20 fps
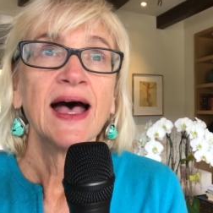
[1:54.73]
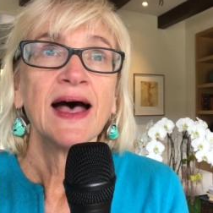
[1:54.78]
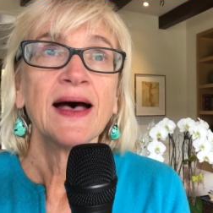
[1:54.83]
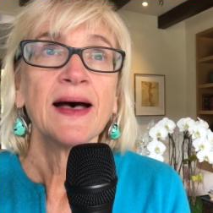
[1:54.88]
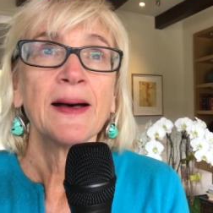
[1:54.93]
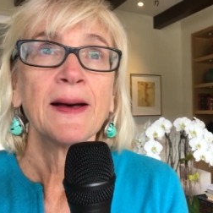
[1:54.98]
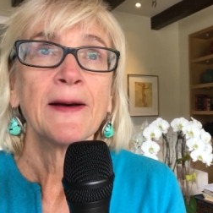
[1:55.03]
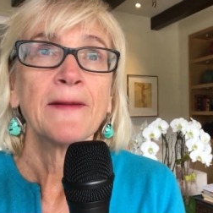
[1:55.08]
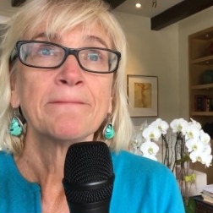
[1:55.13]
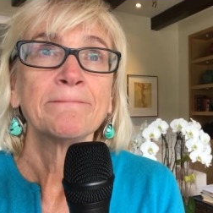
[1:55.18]

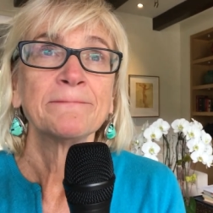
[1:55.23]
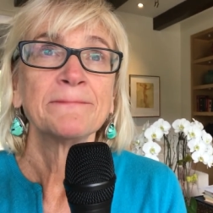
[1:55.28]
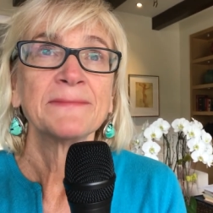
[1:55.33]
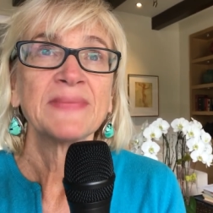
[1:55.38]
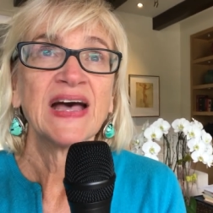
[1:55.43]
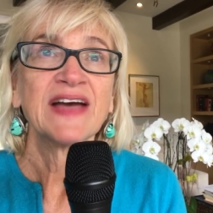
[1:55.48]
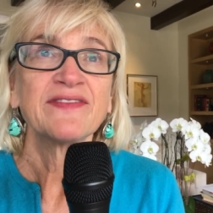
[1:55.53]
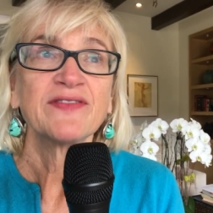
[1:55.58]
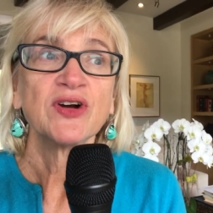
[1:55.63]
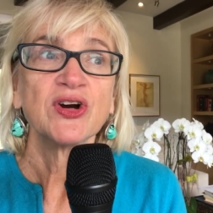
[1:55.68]

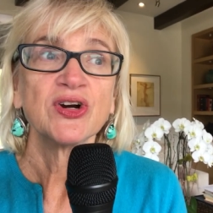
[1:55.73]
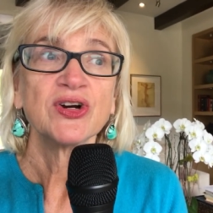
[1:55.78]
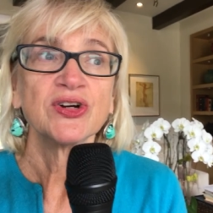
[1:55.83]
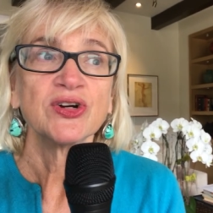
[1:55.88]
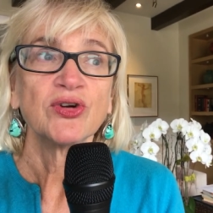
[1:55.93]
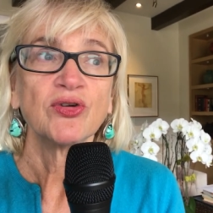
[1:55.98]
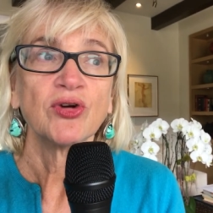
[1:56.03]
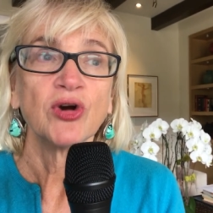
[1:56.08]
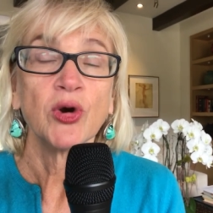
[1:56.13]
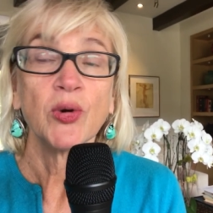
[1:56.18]
I've
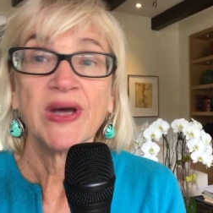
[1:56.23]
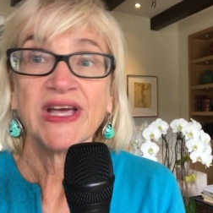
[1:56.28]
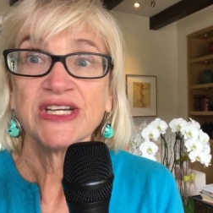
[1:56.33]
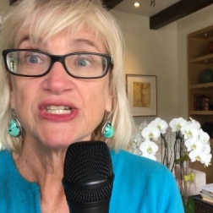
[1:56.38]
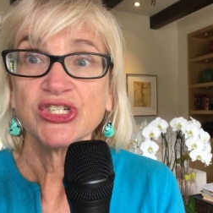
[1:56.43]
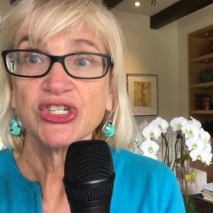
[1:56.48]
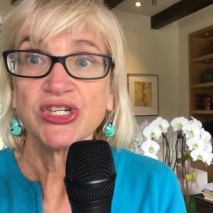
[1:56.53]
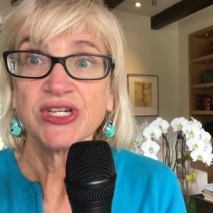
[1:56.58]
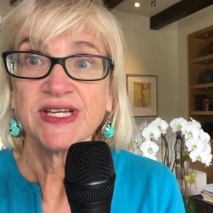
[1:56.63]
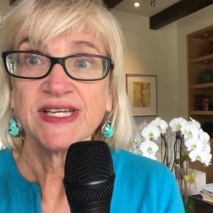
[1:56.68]
heard
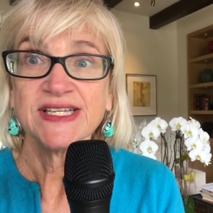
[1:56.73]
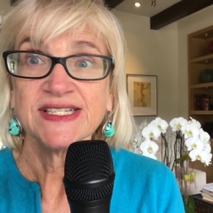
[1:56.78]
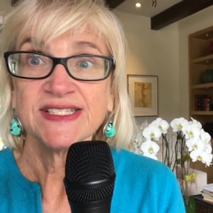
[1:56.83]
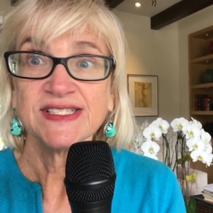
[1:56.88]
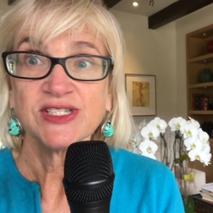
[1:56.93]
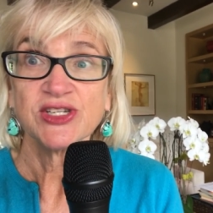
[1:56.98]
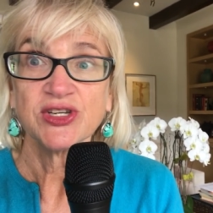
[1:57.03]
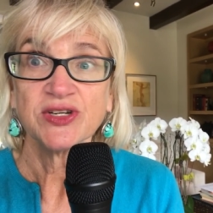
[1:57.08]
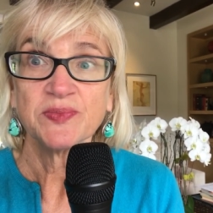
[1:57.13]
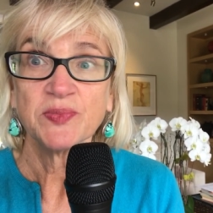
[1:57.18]
Croatia
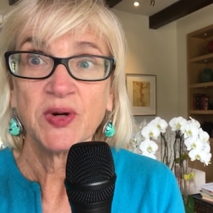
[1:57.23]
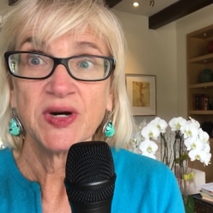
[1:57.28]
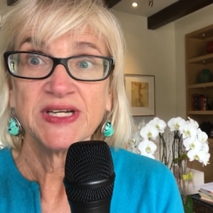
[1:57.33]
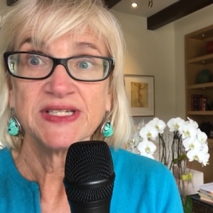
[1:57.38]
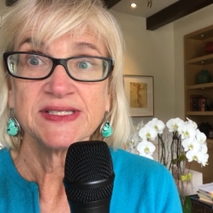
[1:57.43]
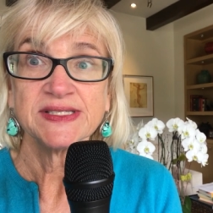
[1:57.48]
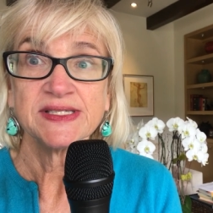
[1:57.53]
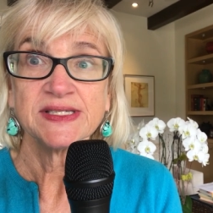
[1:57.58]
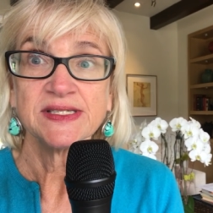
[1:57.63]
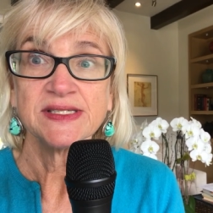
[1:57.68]
has good
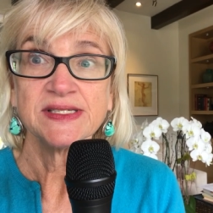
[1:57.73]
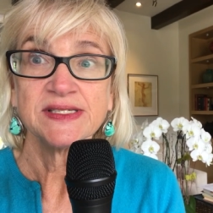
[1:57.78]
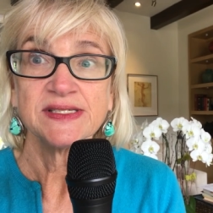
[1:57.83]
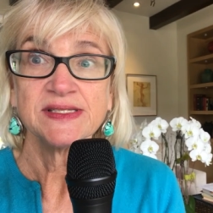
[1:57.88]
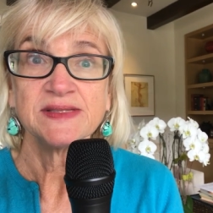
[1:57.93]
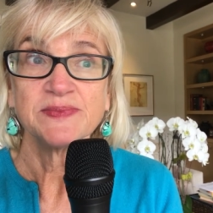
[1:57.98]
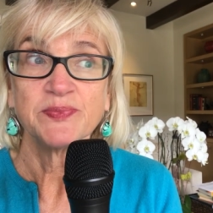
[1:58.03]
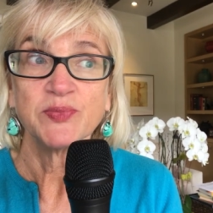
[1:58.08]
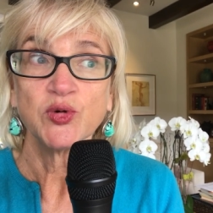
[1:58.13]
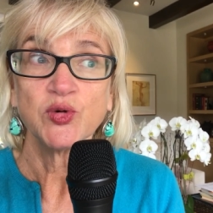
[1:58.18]

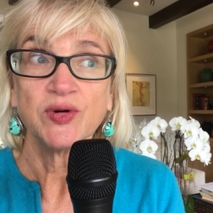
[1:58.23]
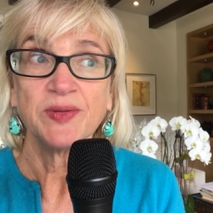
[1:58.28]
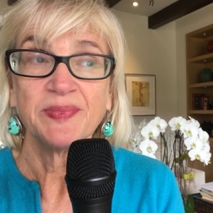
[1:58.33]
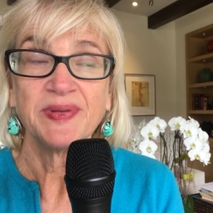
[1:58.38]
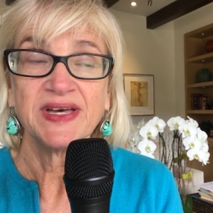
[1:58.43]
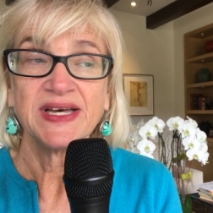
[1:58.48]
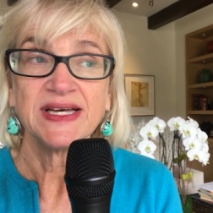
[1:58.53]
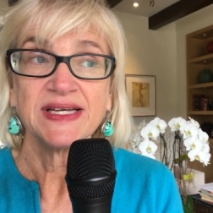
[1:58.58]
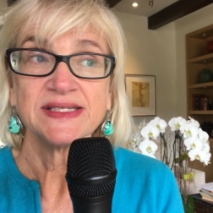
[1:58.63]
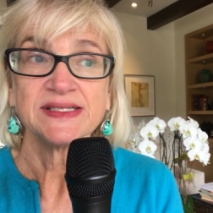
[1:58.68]
prices,
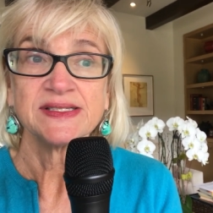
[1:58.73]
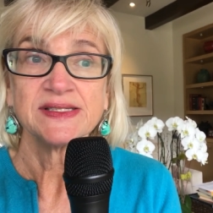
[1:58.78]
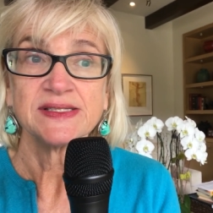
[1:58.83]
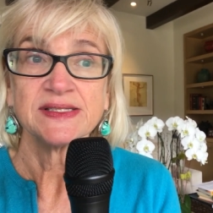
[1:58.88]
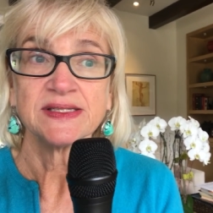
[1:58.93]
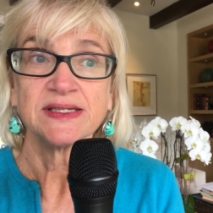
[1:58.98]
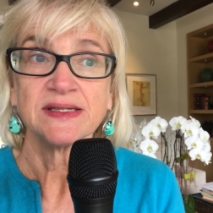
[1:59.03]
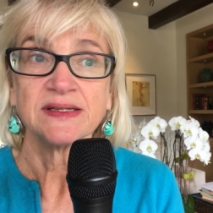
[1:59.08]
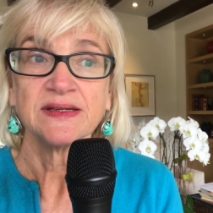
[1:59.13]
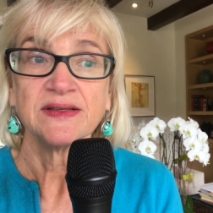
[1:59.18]

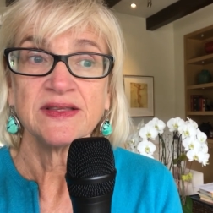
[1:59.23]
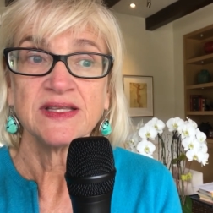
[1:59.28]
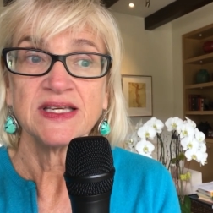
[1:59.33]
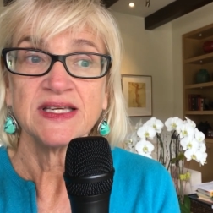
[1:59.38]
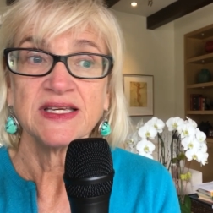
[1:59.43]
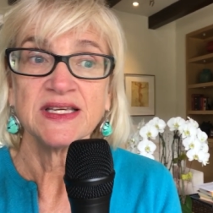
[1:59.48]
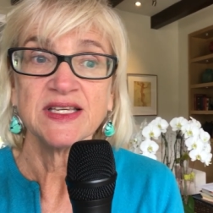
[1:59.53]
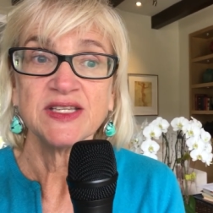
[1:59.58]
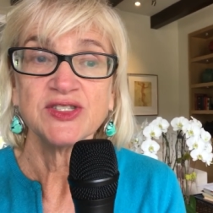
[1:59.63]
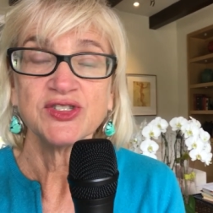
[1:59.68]
Budapest,
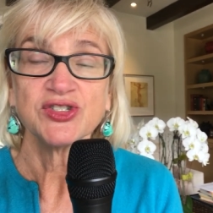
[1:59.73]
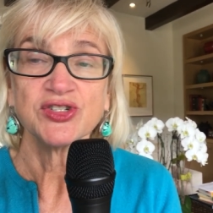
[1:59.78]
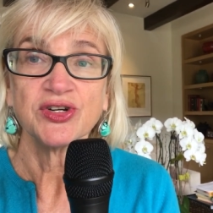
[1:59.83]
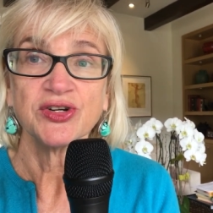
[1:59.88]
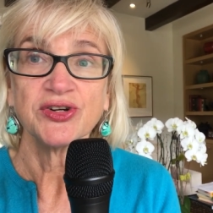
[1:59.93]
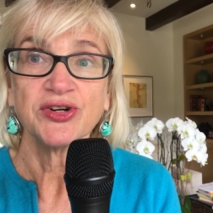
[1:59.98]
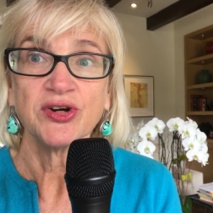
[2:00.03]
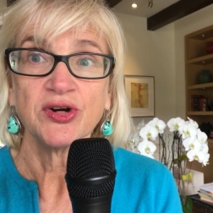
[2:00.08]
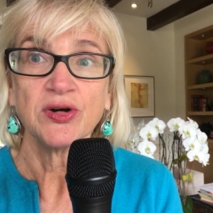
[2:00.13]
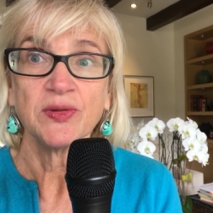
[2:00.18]
the
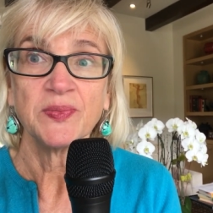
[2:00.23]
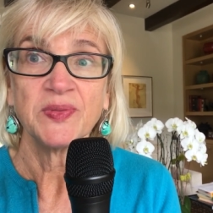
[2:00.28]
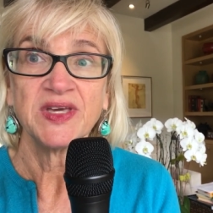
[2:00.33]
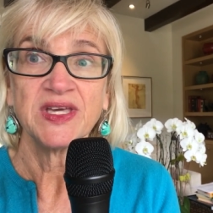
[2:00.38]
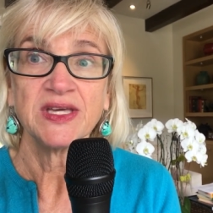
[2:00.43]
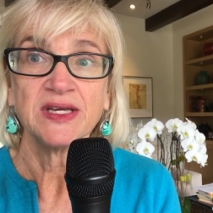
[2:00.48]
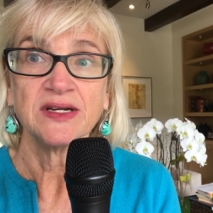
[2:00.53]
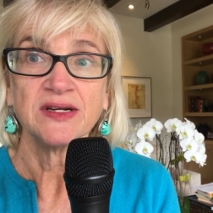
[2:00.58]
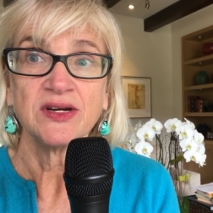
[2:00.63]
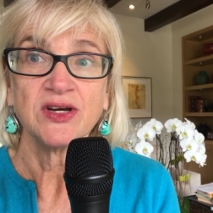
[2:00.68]
Eastern
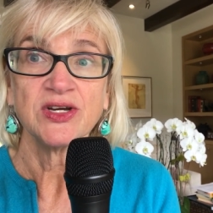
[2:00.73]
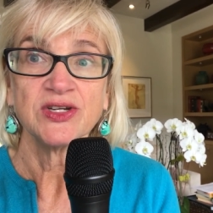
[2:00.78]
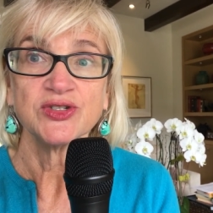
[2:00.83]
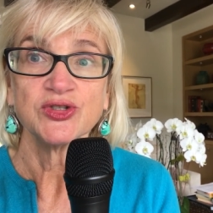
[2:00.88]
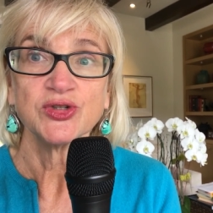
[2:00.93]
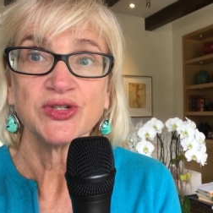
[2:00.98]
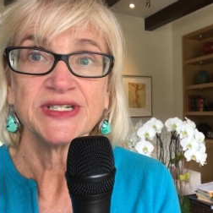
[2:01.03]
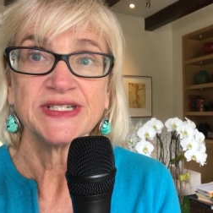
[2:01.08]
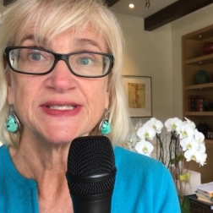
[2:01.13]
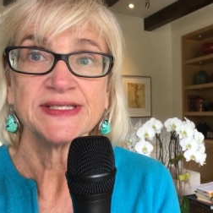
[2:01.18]
European
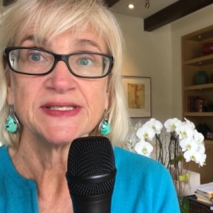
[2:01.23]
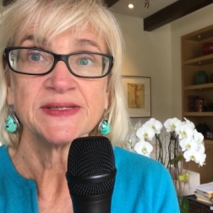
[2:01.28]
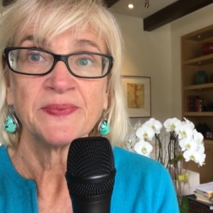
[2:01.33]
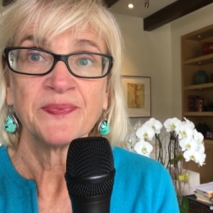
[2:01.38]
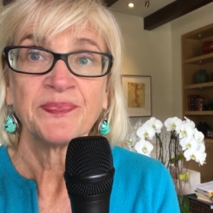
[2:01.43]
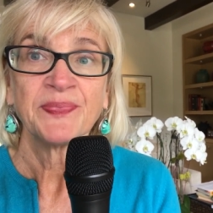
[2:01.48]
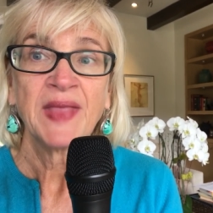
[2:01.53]
countries.